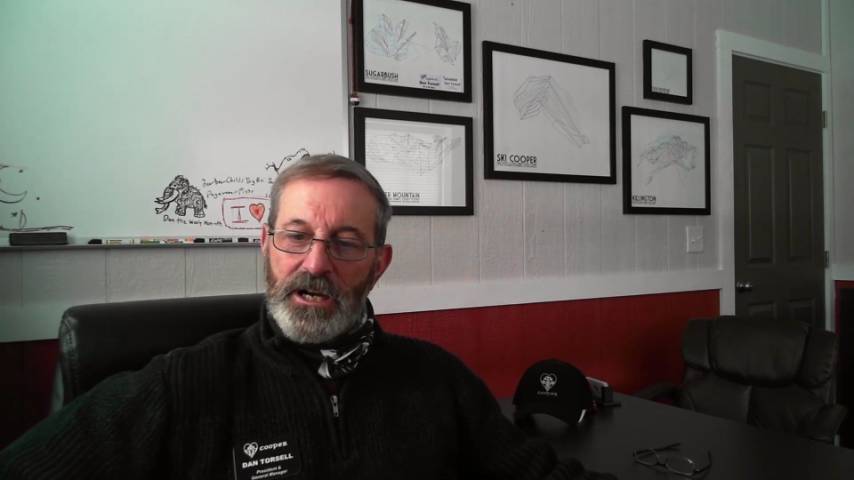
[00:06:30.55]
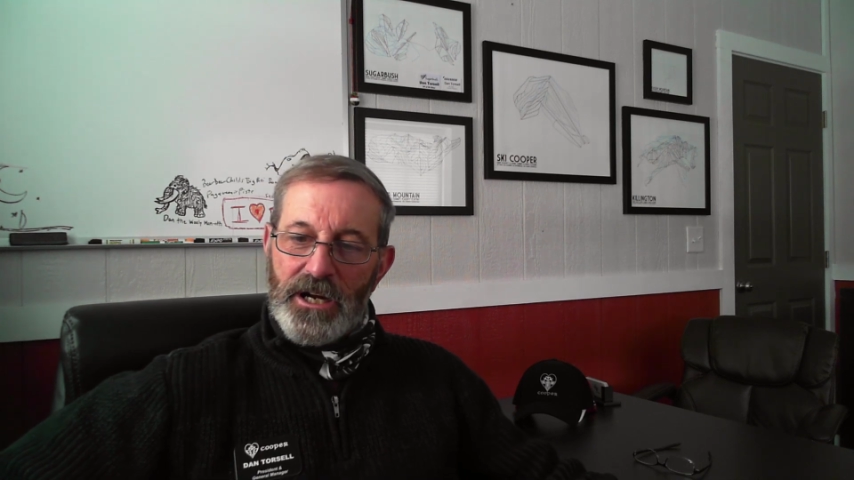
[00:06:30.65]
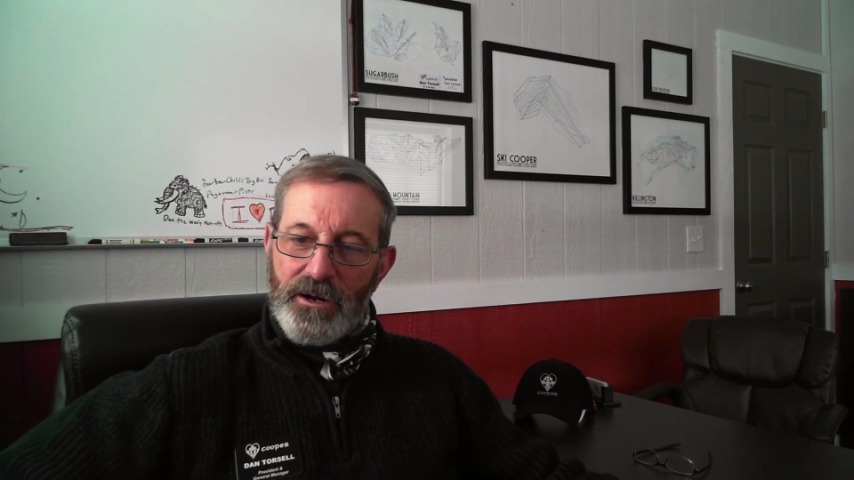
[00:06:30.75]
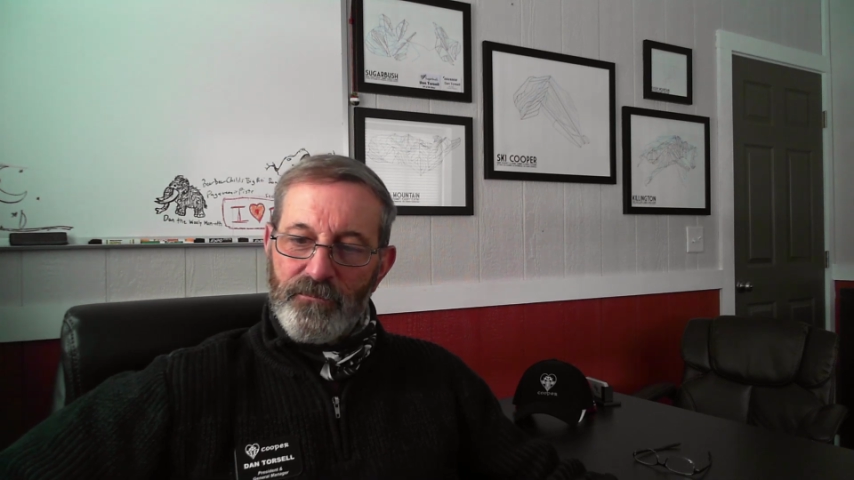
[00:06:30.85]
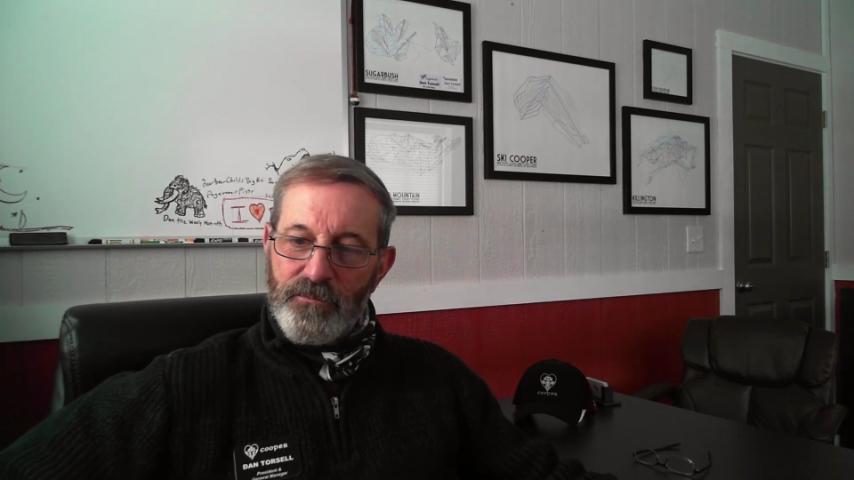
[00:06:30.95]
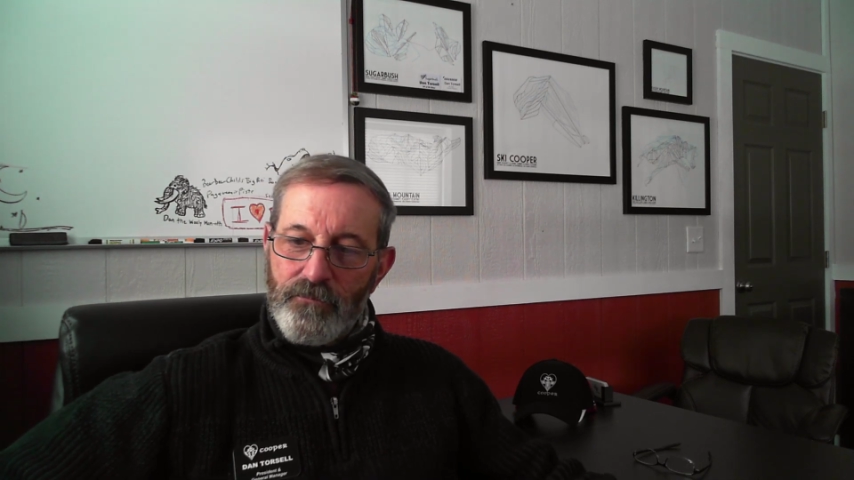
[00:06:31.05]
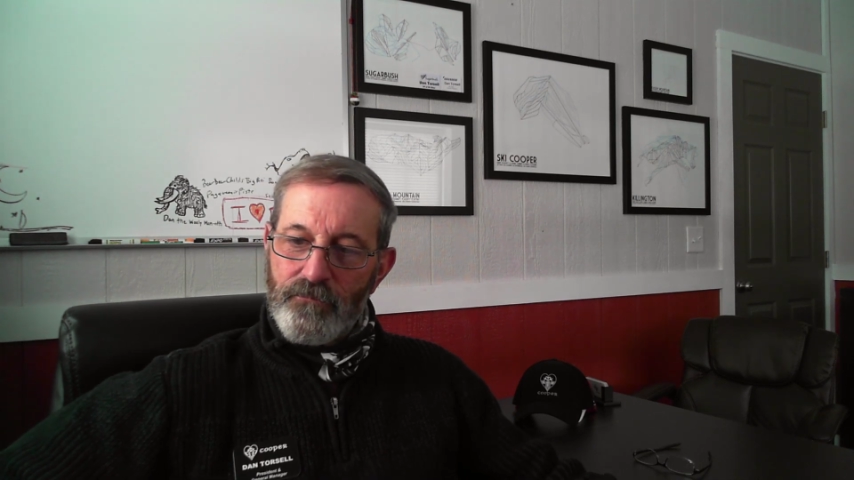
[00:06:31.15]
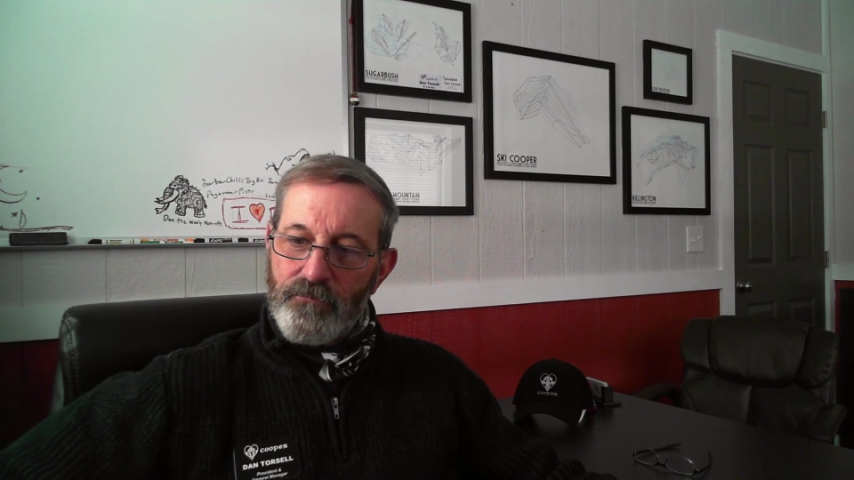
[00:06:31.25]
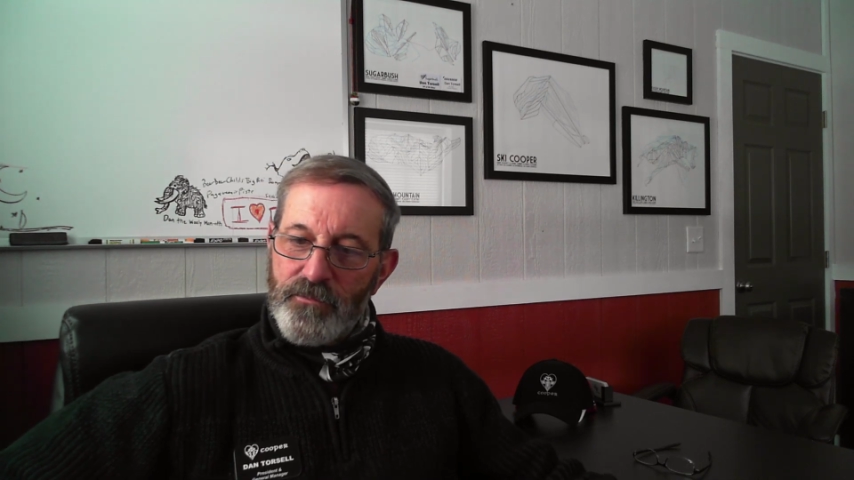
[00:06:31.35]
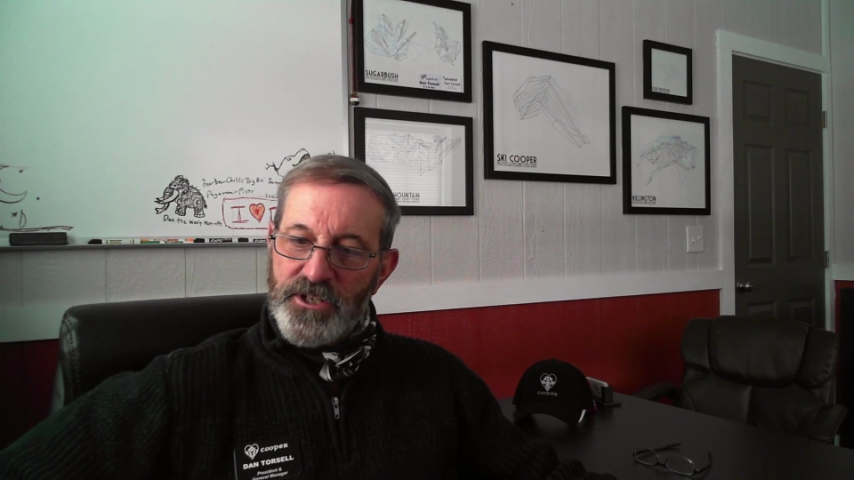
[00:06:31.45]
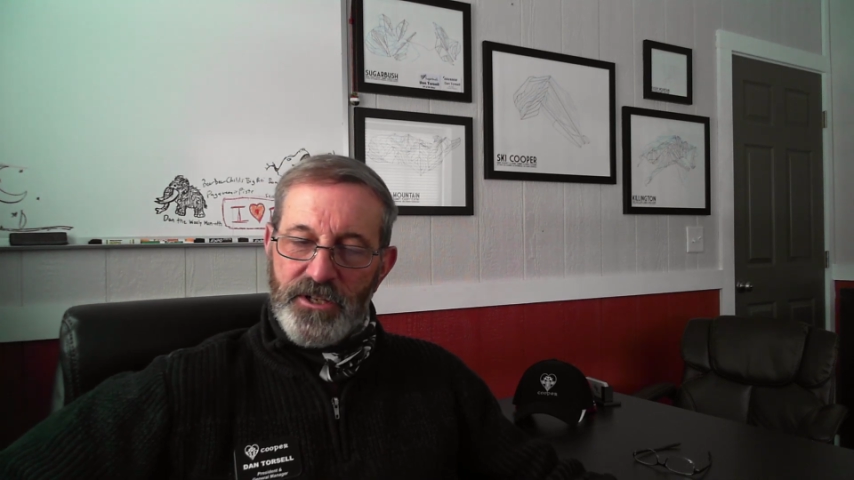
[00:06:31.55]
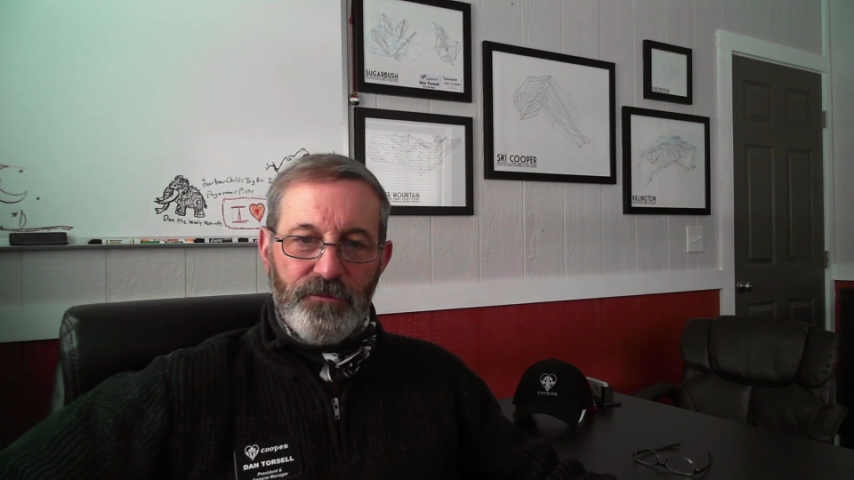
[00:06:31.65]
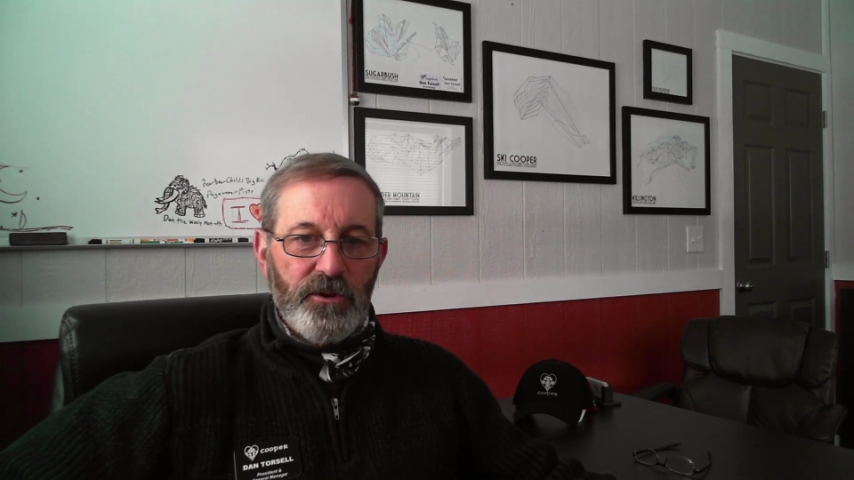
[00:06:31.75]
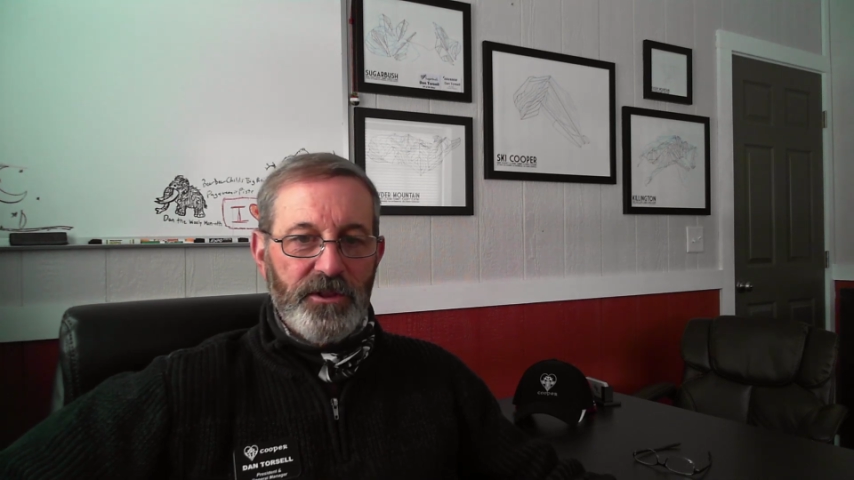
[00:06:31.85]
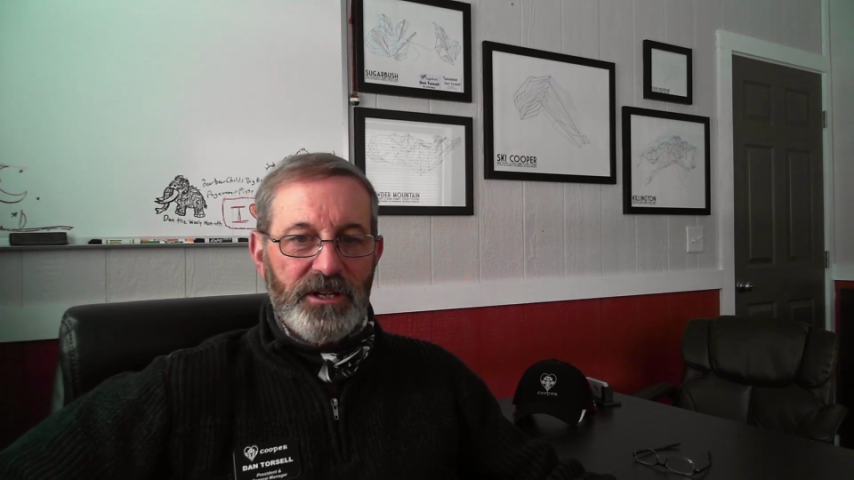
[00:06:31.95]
Uh, just a few